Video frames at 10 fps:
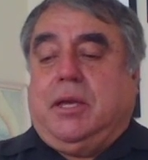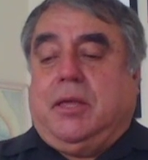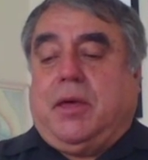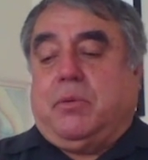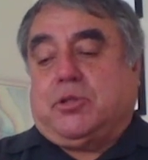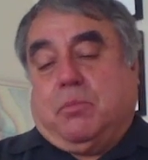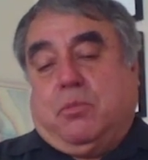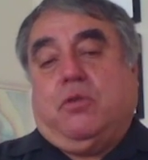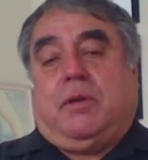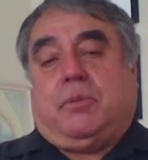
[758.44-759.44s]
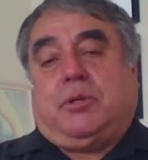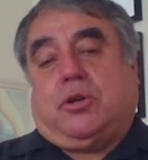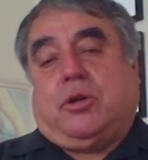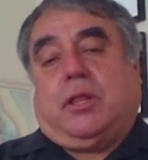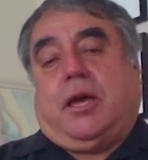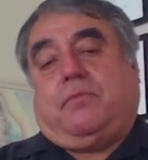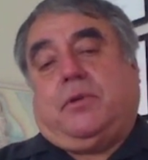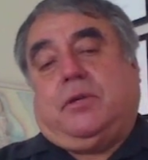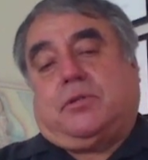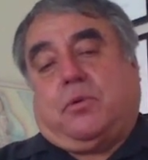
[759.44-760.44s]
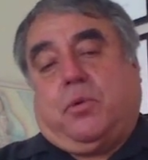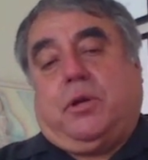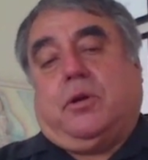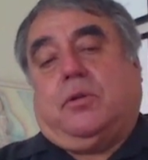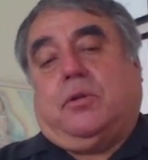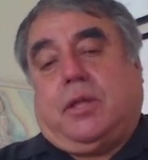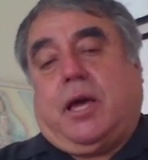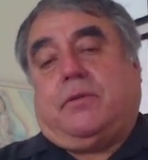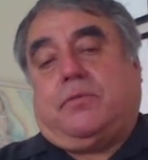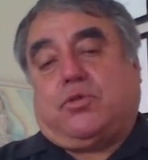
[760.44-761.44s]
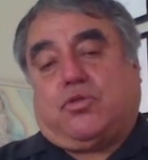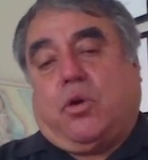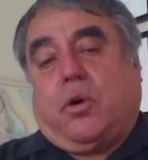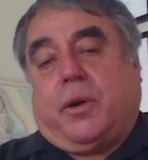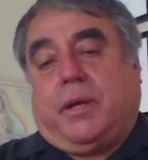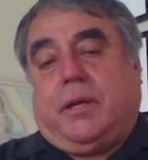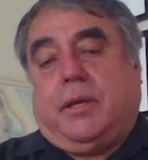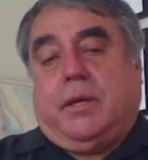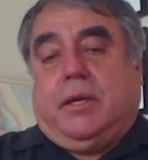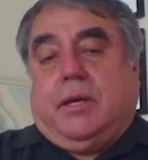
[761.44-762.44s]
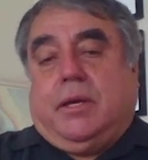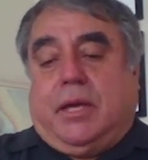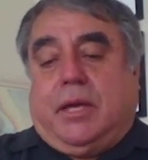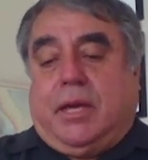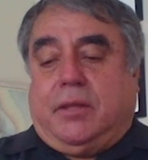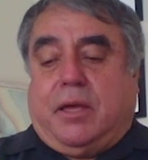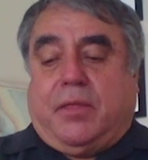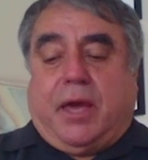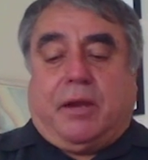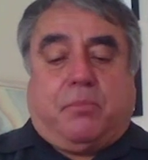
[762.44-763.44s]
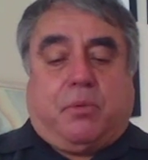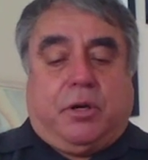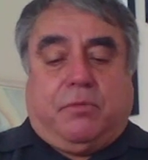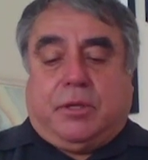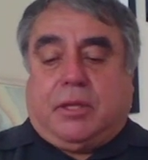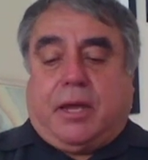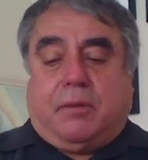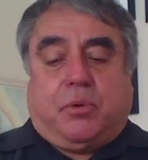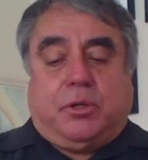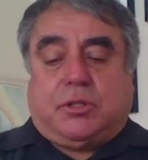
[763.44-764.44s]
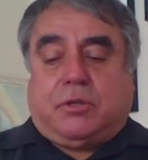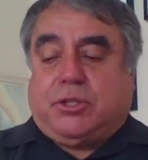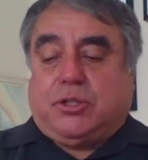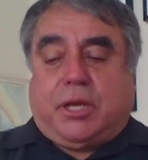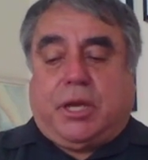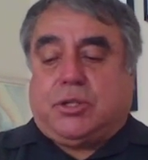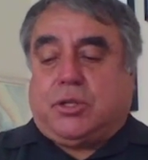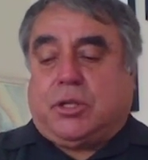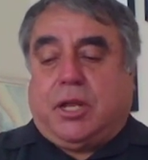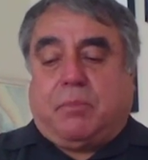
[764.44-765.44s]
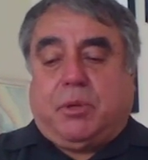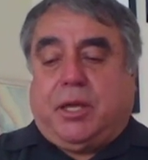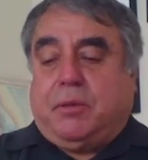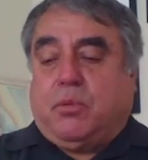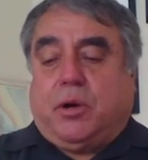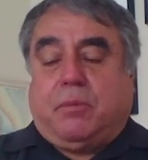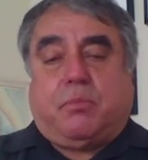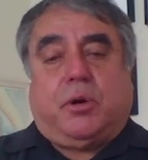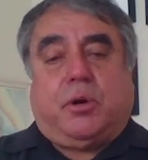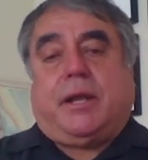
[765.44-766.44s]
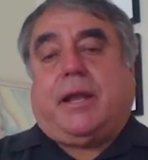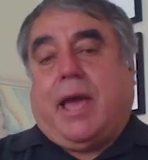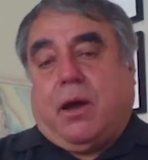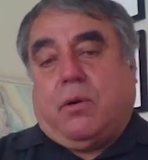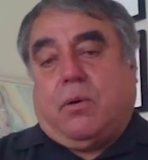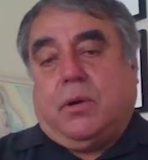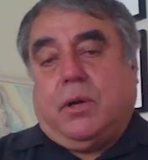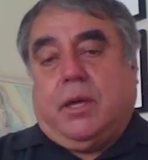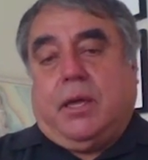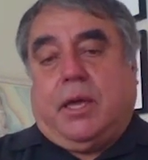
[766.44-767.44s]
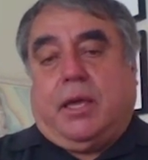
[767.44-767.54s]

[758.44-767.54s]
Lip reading: and that was a movie. But your life is a real life story, and that importance of education cannot be any more important now.